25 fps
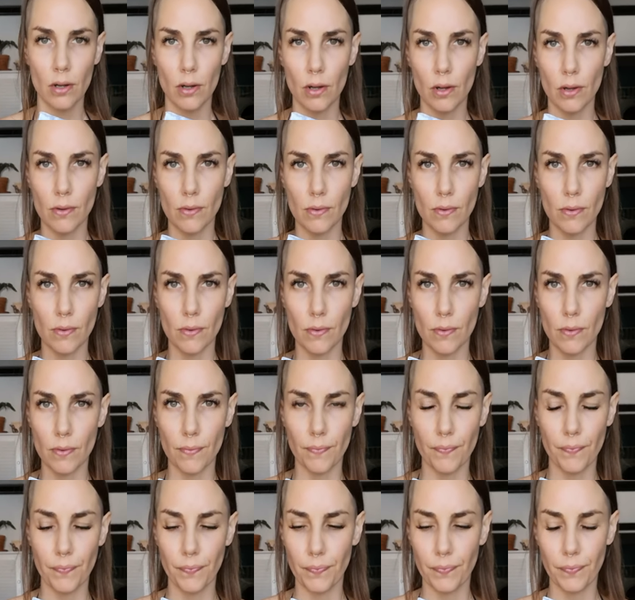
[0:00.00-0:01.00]
Oh,
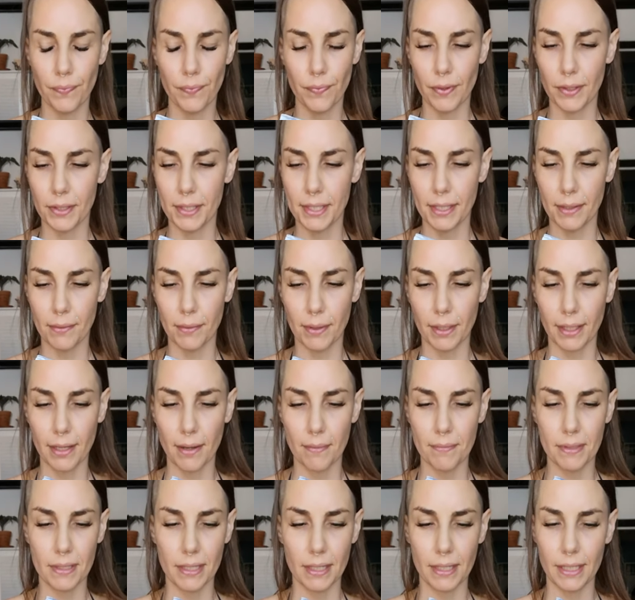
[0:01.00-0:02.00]
let's see what
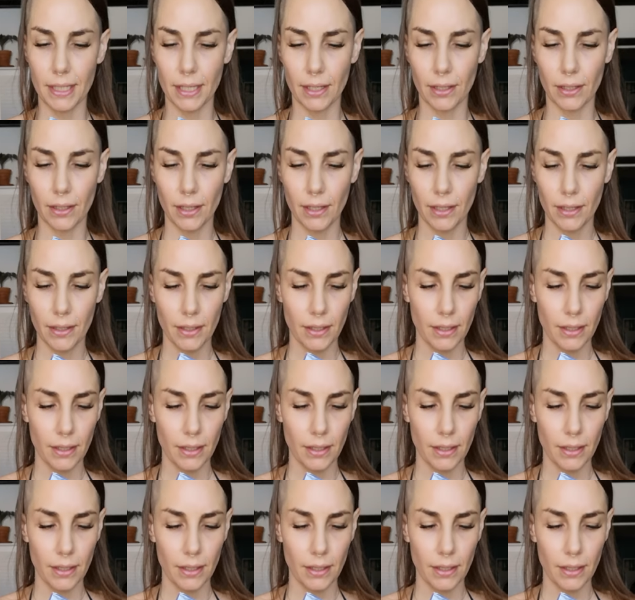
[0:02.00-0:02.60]
comes in here.